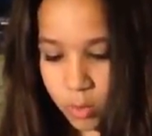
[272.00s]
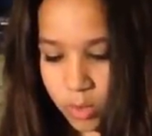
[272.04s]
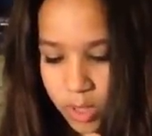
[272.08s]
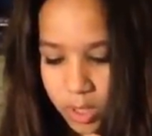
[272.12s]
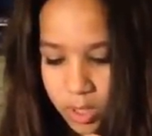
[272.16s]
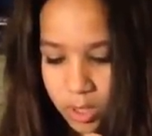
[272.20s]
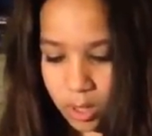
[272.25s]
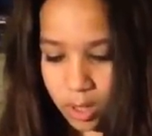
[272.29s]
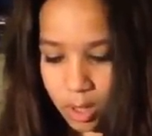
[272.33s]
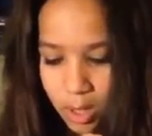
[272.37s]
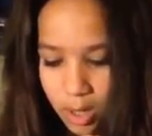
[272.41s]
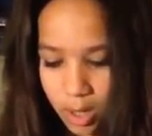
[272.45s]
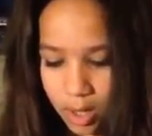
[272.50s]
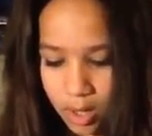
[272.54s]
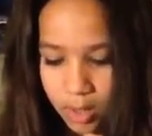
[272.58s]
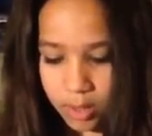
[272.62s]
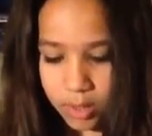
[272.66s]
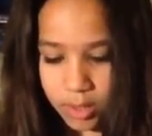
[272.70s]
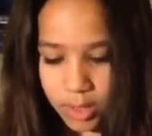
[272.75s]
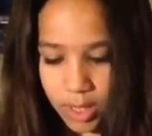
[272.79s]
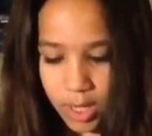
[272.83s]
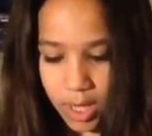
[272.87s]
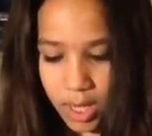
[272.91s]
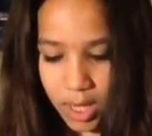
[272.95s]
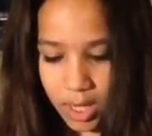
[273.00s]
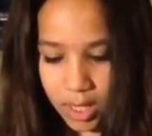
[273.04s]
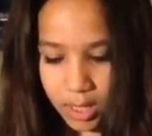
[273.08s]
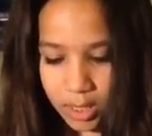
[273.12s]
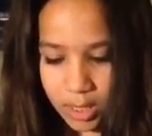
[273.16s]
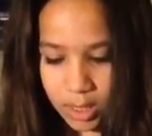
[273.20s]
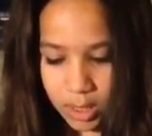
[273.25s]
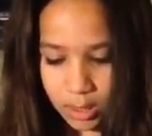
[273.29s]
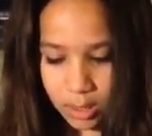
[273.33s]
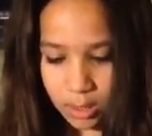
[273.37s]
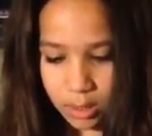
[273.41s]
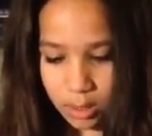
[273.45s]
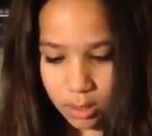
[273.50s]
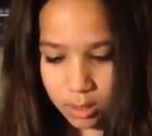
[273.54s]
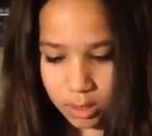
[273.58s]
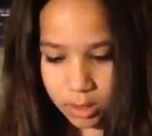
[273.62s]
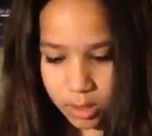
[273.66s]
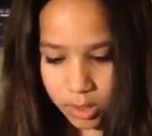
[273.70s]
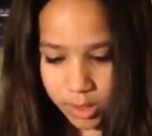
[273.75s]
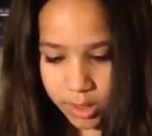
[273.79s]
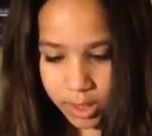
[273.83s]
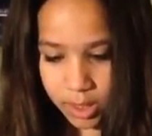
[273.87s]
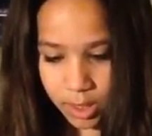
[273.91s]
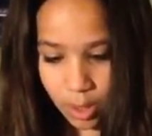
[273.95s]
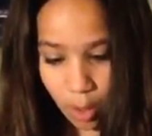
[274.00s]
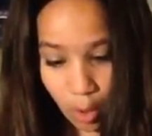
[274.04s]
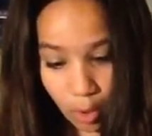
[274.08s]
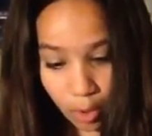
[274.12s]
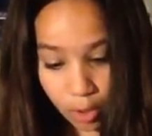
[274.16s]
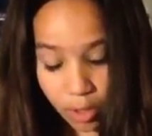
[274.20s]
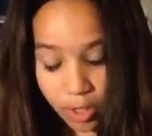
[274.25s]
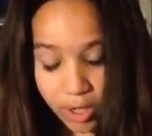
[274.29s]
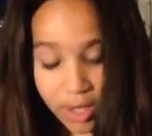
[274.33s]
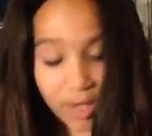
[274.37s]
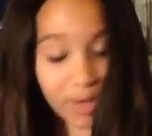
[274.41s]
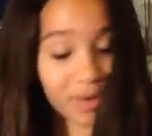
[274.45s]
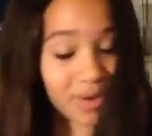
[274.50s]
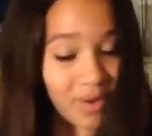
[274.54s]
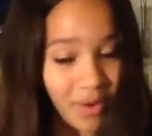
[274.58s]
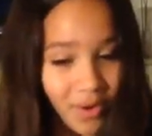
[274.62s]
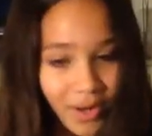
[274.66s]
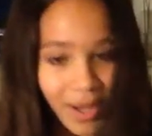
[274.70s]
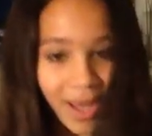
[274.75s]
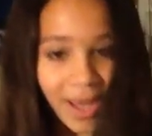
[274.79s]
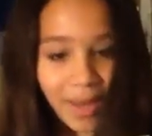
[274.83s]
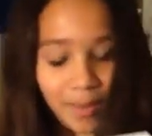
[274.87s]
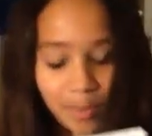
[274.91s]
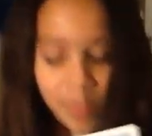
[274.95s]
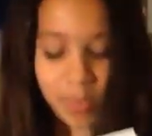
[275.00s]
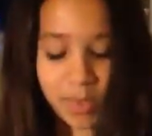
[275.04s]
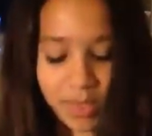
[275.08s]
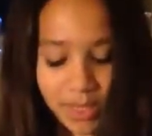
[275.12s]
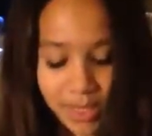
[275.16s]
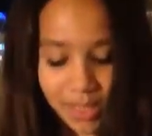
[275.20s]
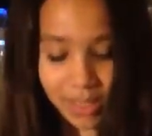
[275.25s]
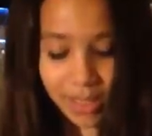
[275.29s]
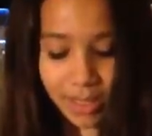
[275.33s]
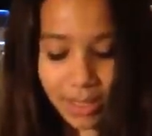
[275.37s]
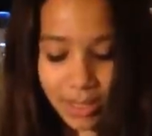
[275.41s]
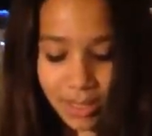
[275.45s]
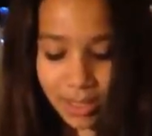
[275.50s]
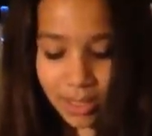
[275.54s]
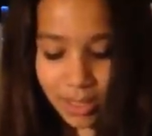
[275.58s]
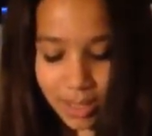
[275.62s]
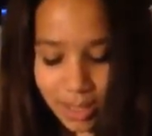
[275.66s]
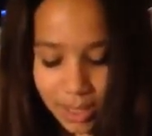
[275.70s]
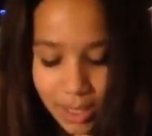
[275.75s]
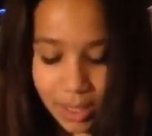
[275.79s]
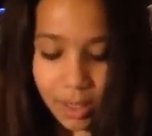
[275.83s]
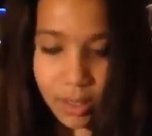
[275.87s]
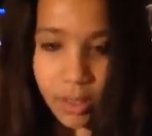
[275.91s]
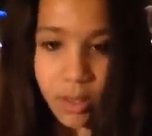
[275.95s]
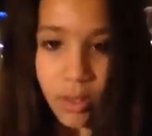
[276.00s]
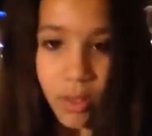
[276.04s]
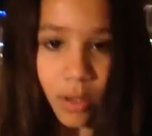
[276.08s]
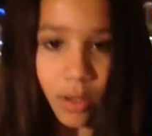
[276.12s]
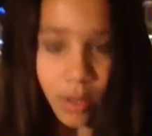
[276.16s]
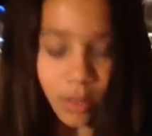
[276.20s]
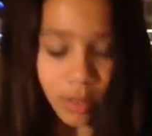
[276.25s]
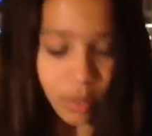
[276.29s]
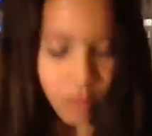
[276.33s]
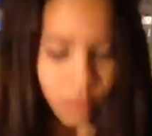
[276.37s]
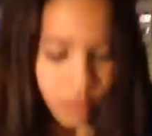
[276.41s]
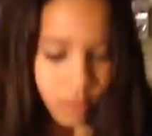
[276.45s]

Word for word: we got a deodorant wipes. Can't talk.